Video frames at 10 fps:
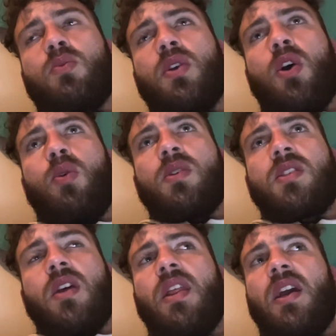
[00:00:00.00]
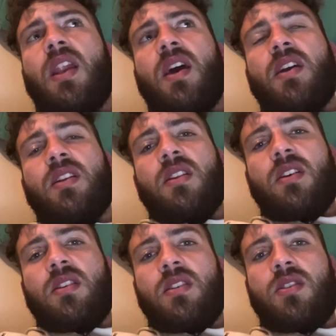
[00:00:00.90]
we always say the client
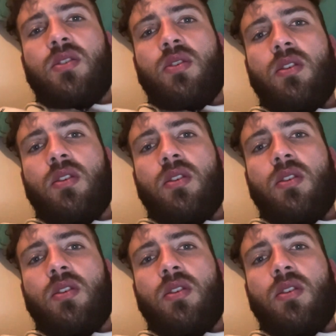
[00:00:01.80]
is